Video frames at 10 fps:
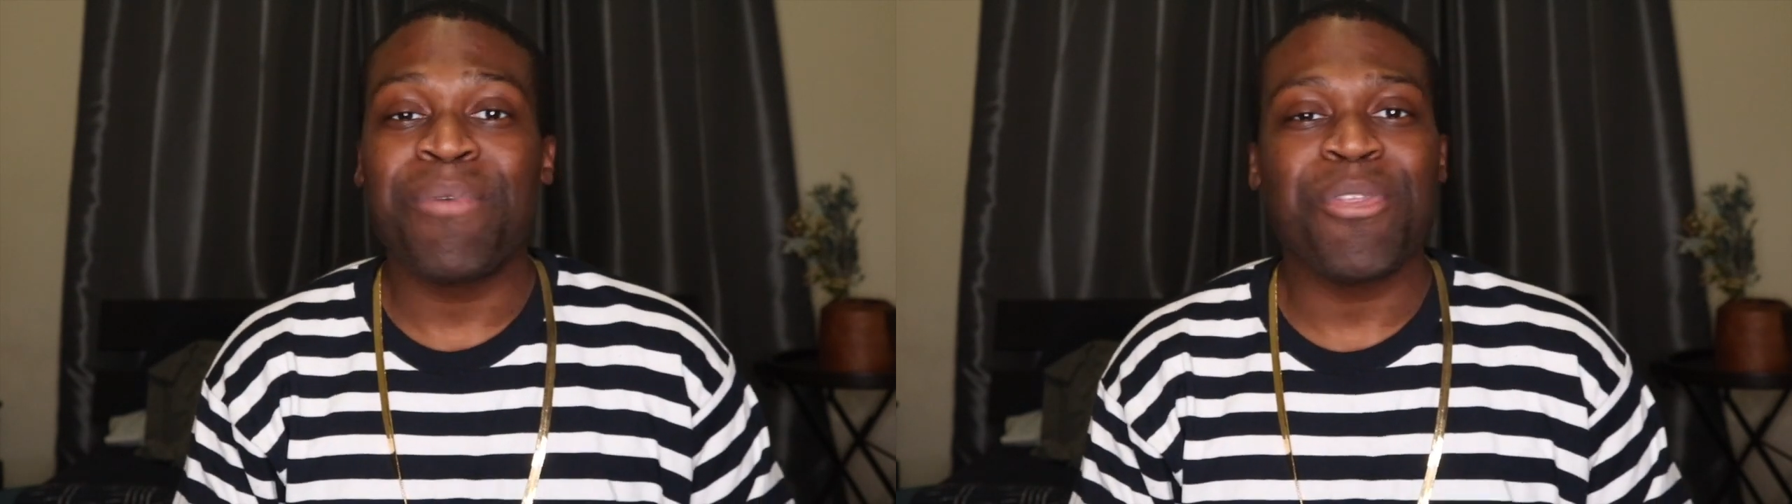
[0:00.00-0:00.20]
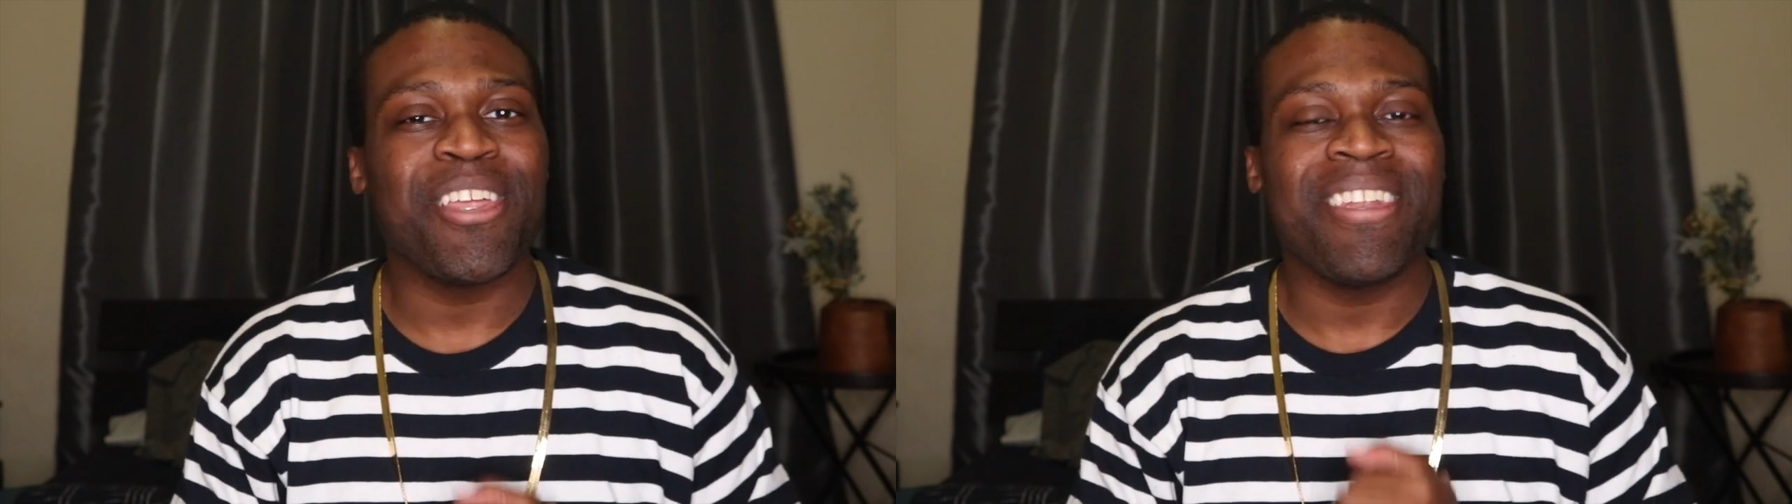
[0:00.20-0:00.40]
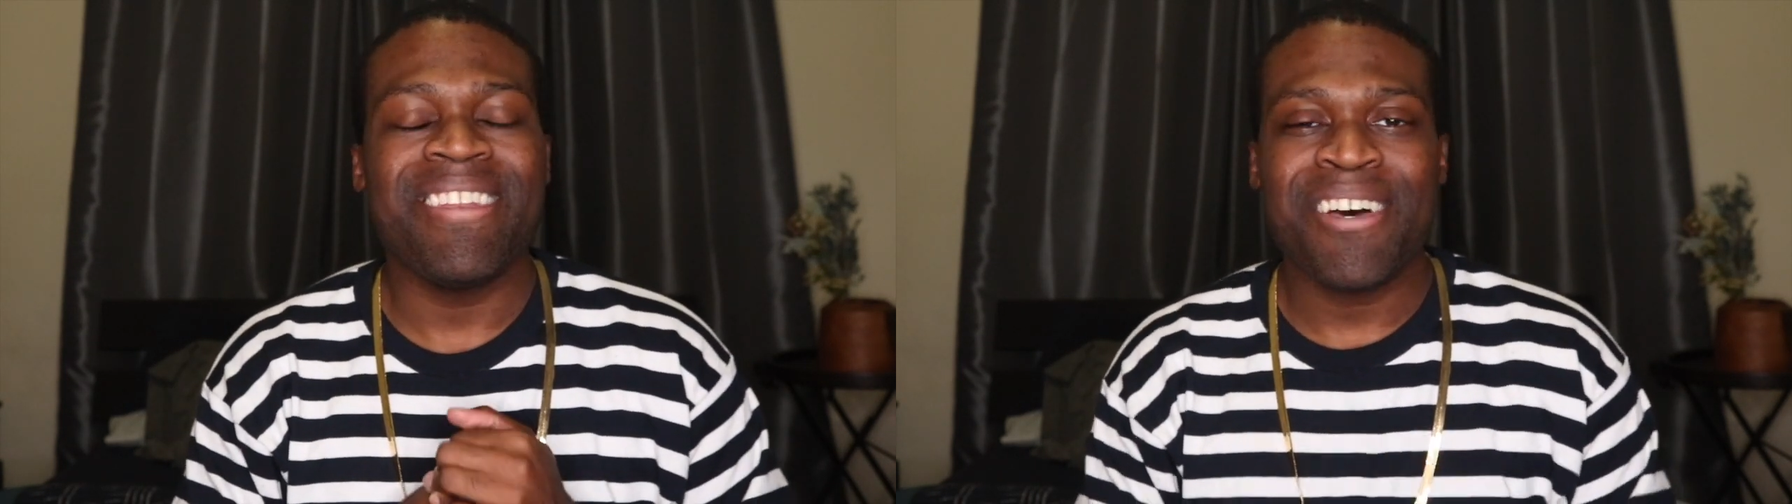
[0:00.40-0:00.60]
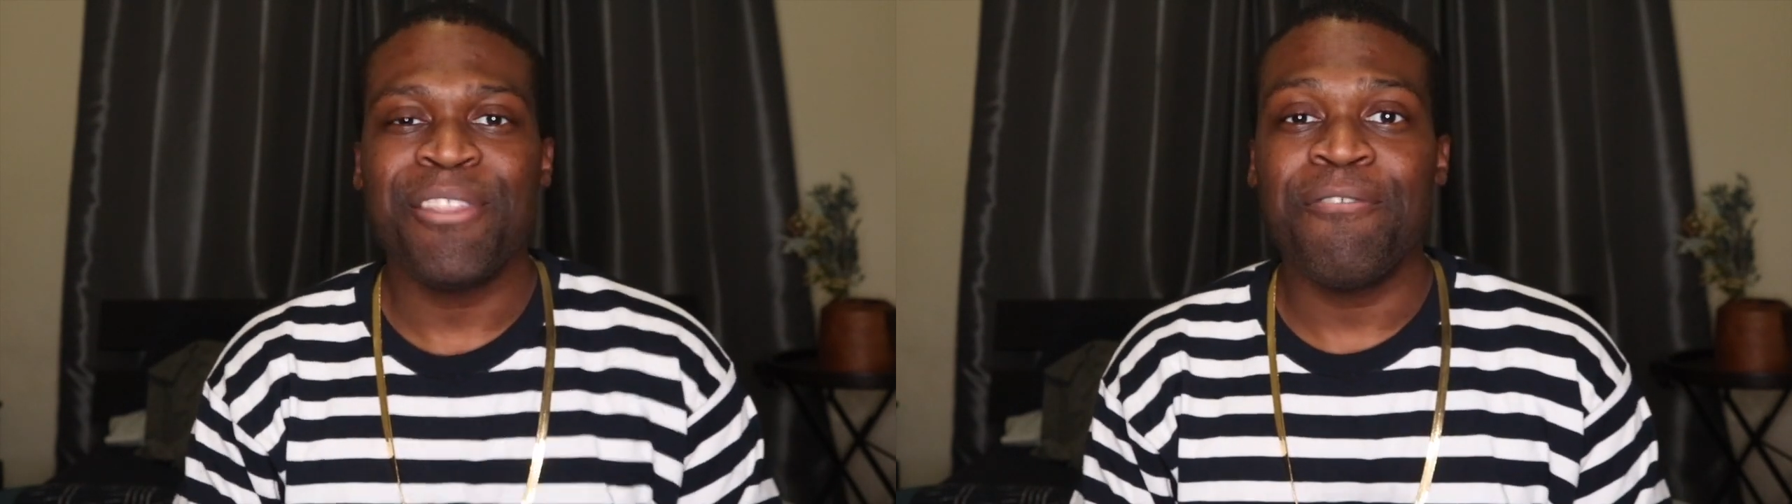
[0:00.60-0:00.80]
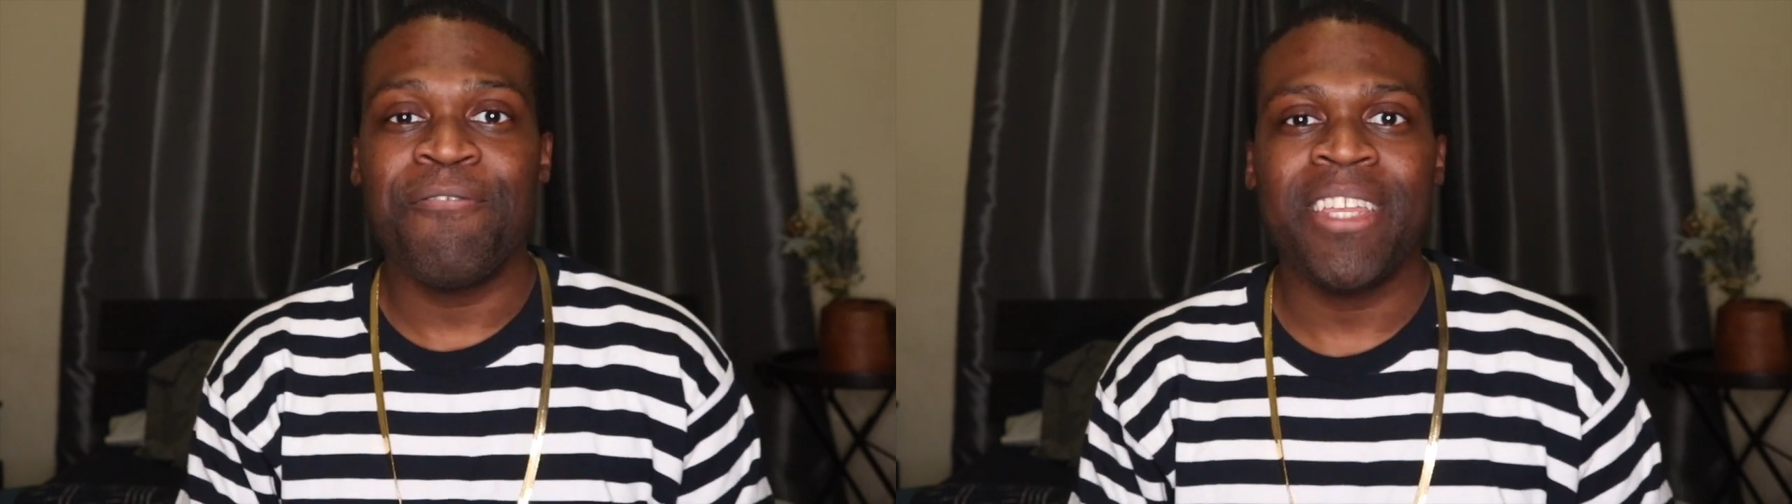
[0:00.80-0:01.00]
with
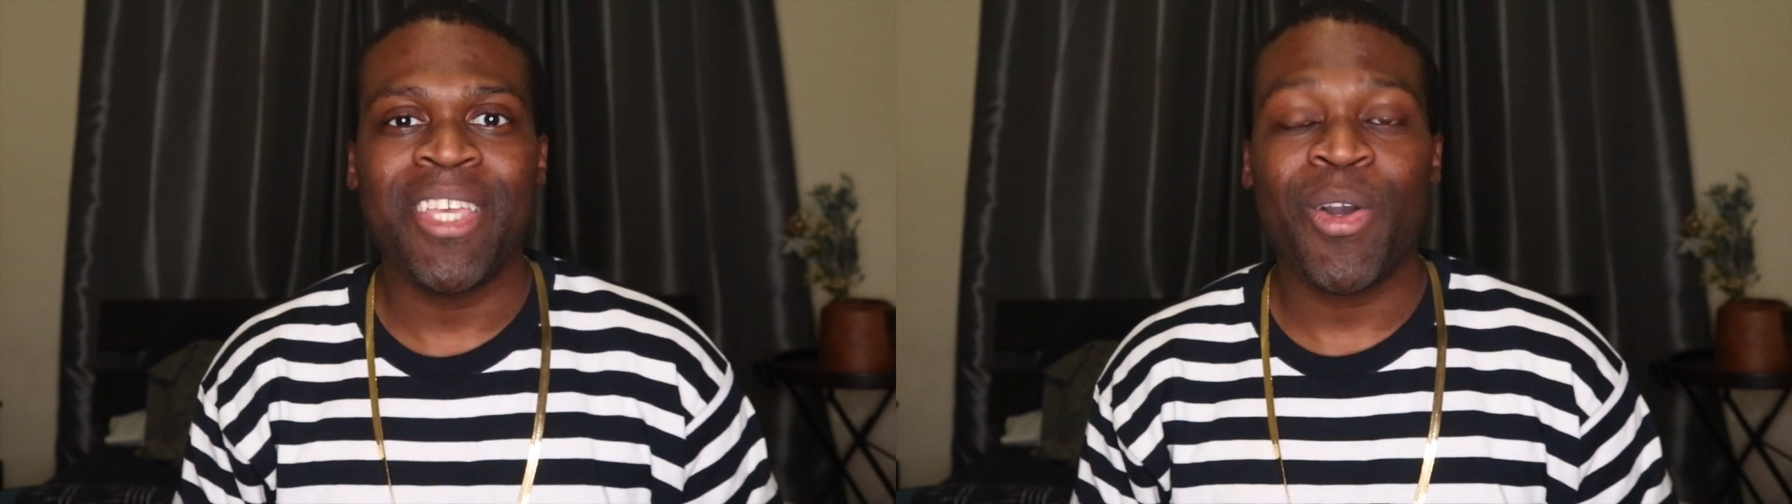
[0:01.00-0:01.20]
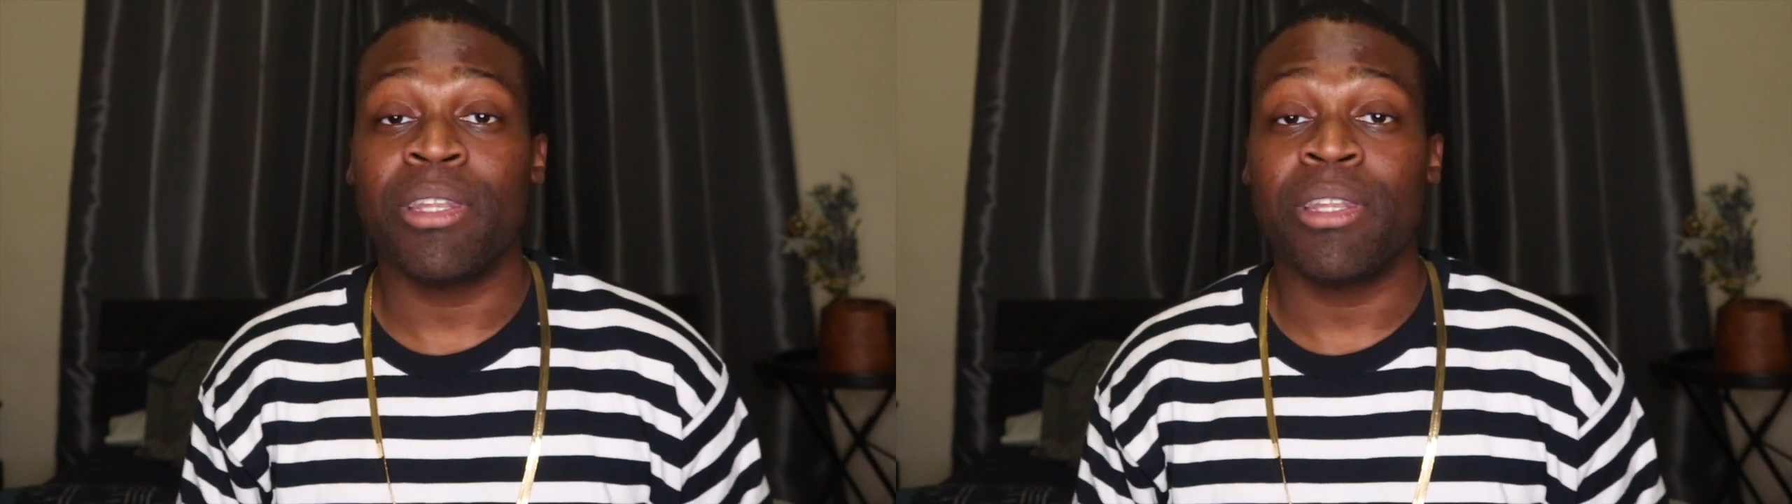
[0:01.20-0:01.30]
another video,